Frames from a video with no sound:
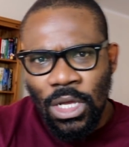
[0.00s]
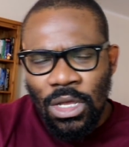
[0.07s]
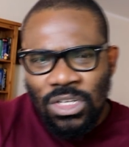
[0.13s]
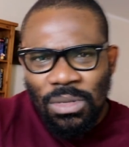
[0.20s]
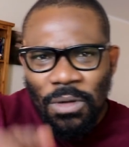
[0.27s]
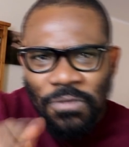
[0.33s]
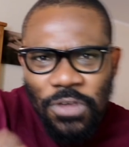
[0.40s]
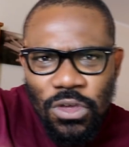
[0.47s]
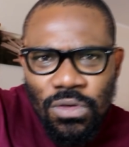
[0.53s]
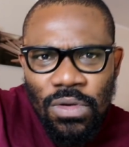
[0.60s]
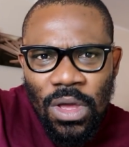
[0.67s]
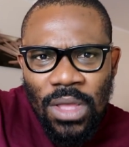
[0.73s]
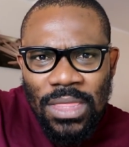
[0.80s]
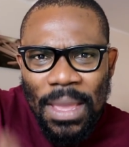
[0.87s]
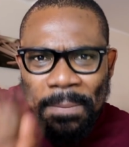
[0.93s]
Some of you,
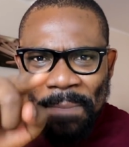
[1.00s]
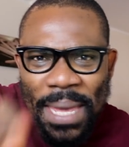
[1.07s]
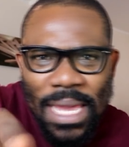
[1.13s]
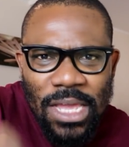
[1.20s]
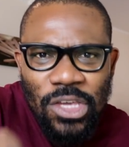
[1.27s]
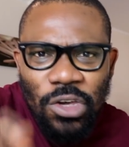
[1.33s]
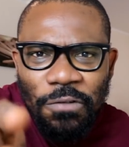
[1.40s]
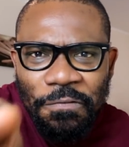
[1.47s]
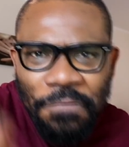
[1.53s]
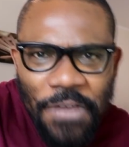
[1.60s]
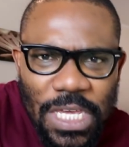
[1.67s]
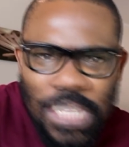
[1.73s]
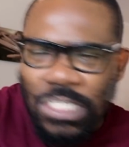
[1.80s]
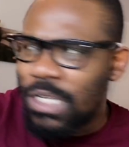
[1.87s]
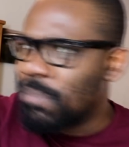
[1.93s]
they are paying your
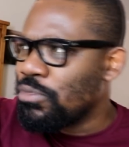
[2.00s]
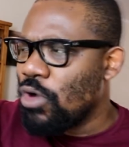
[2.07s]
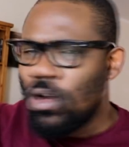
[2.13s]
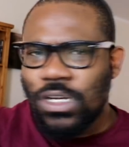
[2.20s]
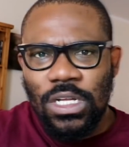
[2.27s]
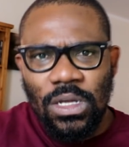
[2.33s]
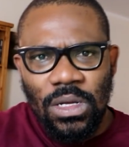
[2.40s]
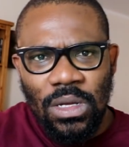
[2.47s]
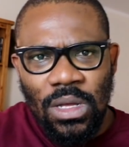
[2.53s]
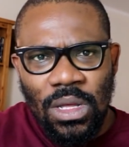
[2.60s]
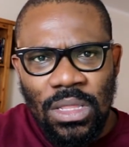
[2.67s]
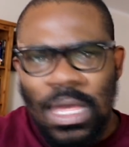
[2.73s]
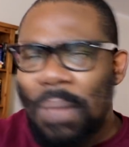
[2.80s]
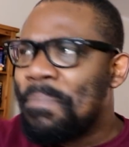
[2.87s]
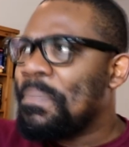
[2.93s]
fees abroad.
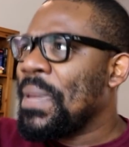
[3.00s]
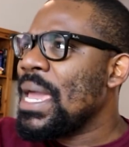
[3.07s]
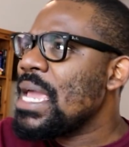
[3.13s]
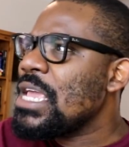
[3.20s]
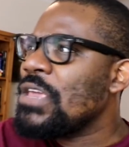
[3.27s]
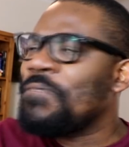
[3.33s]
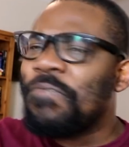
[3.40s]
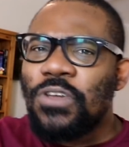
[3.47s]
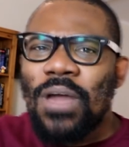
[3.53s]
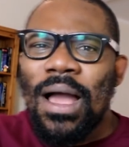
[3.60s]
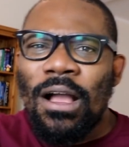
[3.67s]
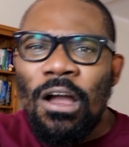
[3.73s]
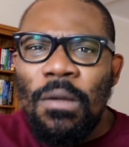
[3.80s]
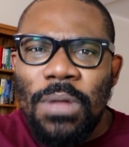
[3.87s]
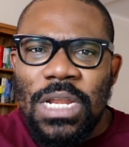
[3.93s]
They are paying for your
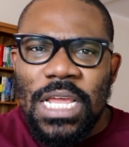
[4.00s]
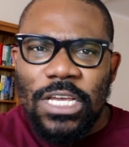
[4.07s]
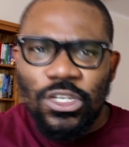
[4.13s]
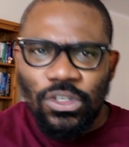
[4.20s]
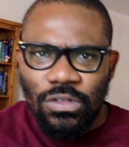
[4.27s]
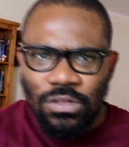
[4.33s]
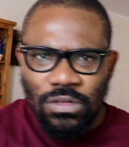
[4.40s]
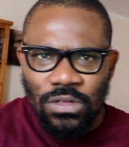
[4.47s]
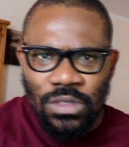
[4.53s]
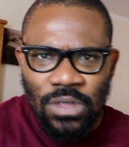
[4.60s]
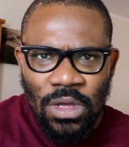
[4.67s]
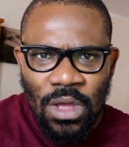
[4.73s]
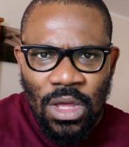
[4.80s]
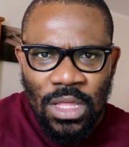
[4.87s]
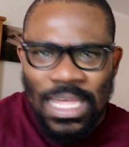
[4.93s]
accommodations.
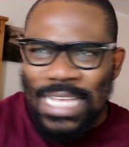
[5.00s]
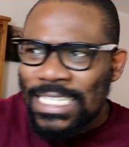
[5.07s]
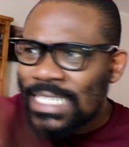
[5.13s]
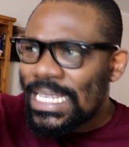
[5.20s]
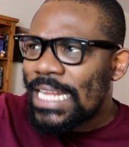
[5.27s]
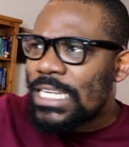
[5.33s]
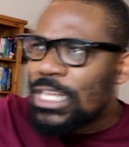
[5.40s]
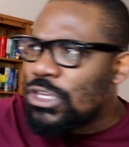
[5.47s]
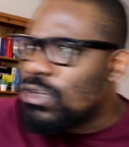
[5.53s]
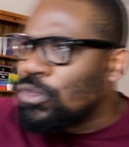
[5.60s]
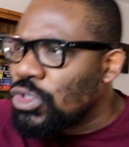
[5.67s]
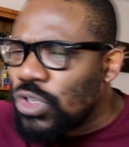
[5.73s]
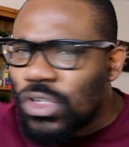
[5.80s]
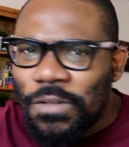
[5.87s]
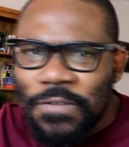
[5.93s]
They are sending you
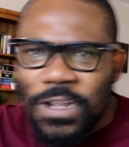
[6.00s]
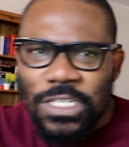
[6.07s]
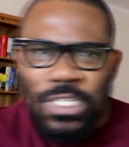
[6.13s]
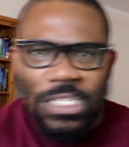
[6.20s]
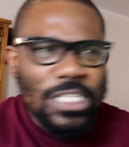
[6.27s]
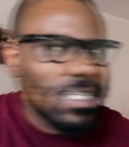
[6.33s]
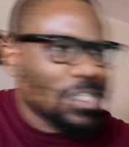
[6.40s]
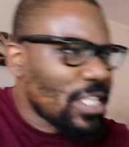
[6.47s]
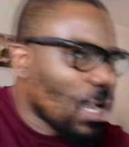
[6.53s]
to universities and